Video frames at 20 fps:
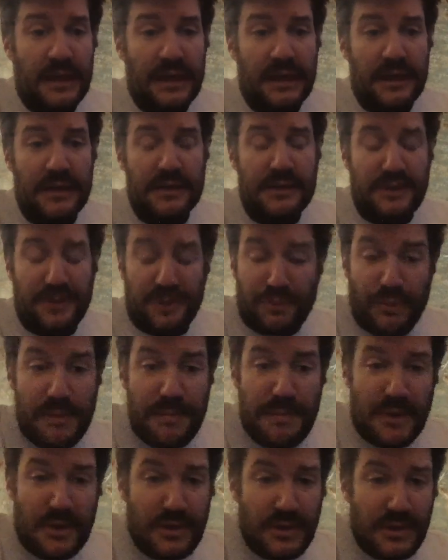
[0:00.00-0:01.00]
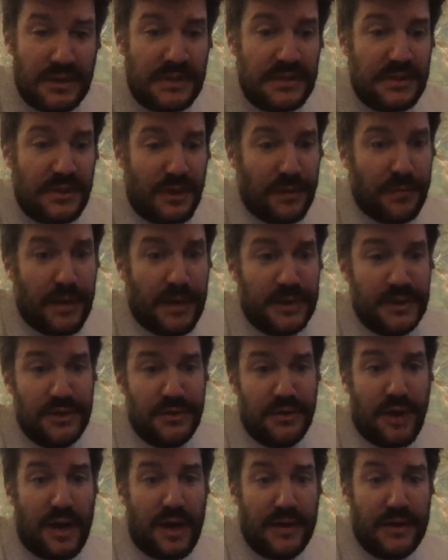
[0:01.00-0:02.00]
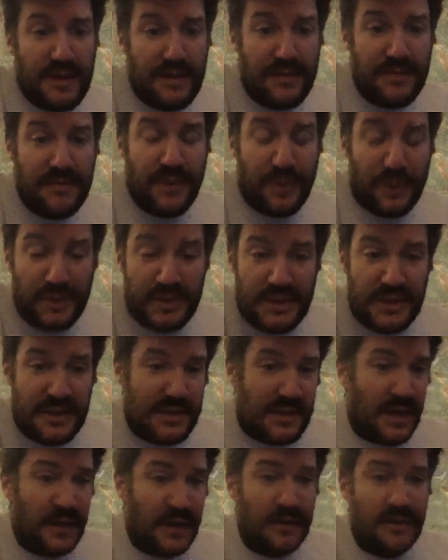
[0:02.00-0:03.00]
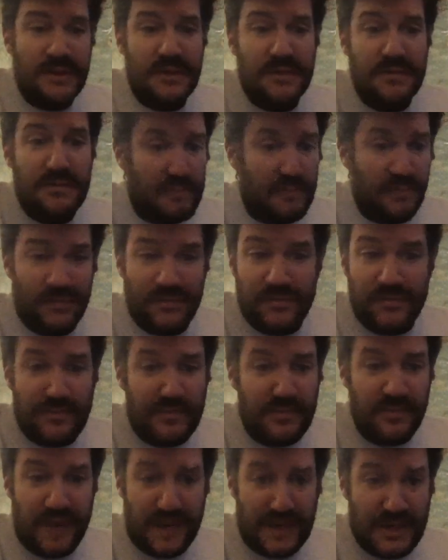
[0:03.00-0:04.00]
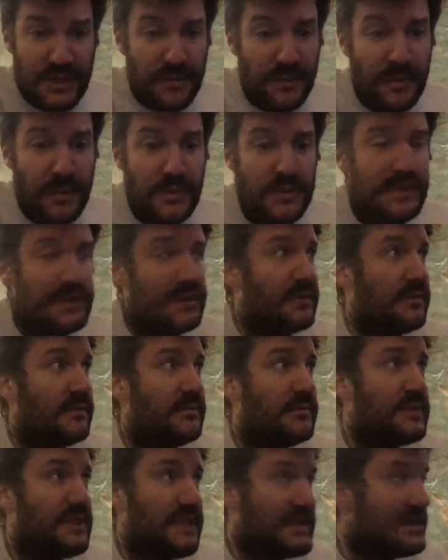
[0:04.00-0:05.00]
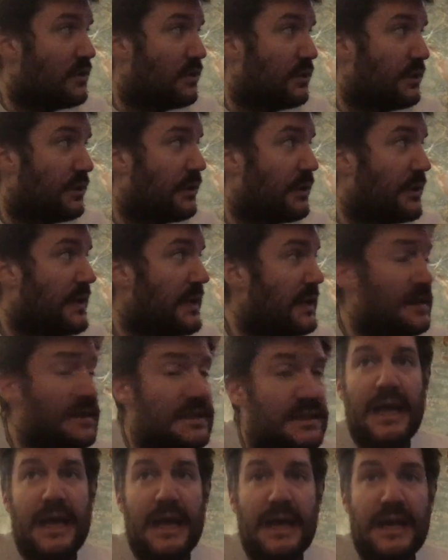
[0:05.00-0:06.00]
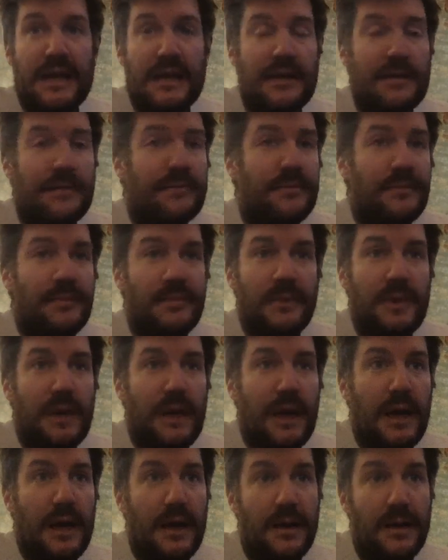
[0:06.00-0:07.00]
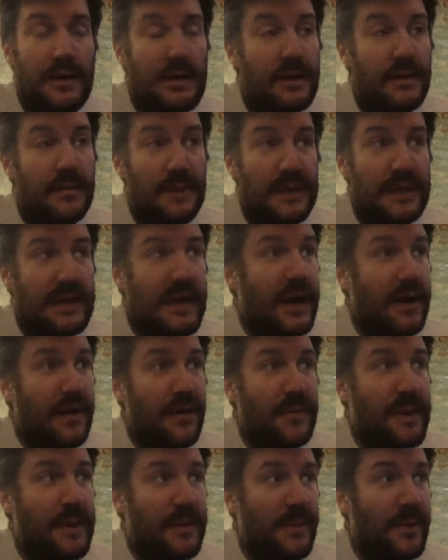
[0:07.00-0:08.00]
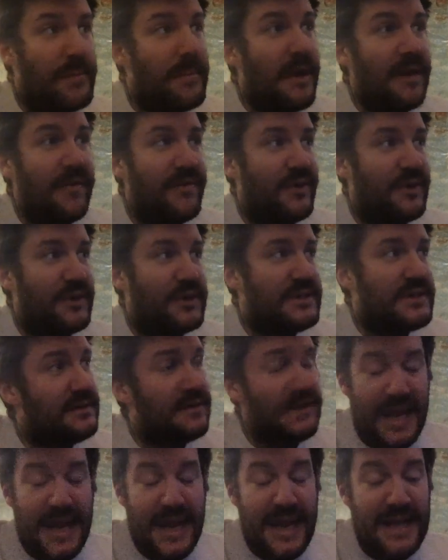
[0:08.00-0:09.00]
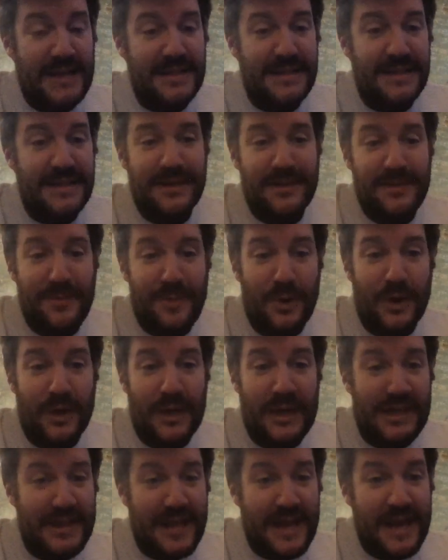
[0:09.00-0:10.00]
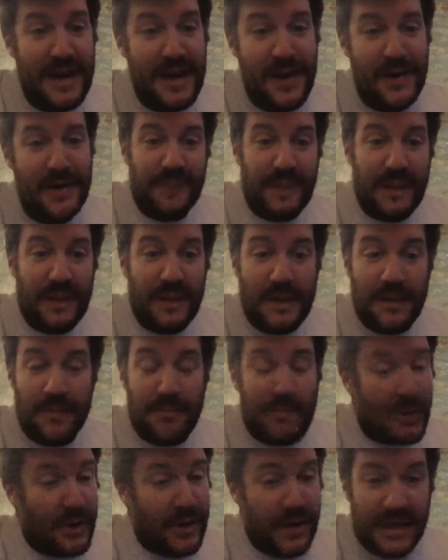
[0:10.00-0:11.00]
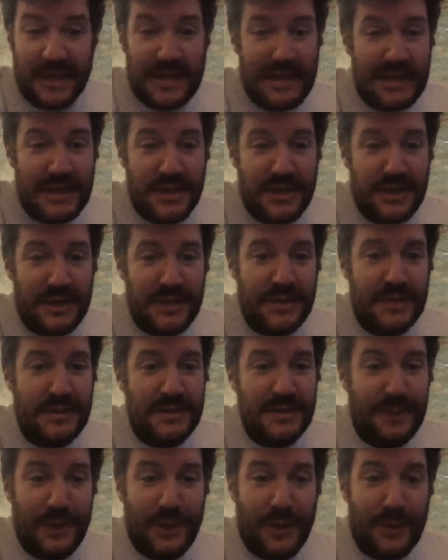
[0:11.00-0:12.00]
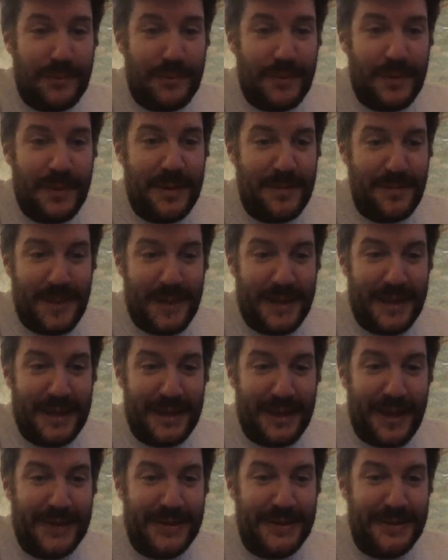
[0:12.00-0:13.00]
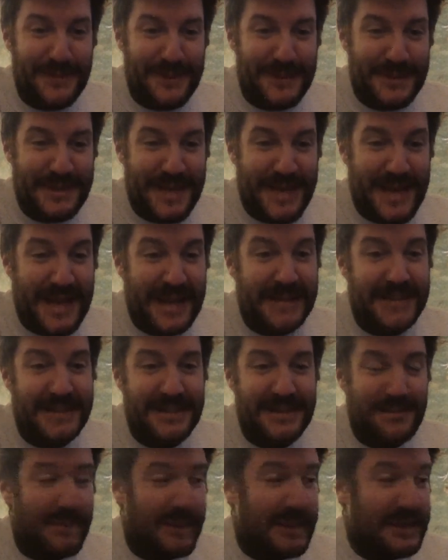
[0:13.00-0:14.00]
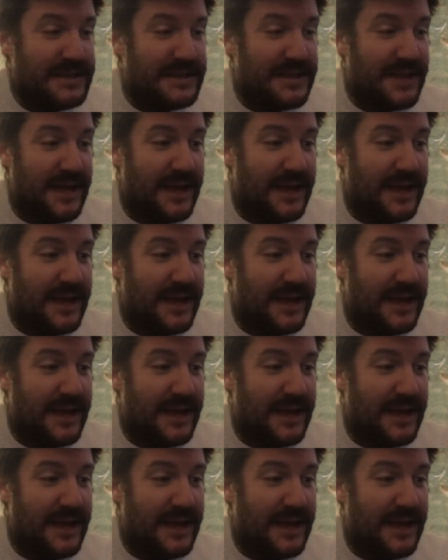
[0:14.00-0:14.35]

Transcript: It's a 3 Michelin star restaurant that focuses on vegetables and seasonal ingredients. And I mean, I remember my first days working there and burning dishes, making lots of mistakes, but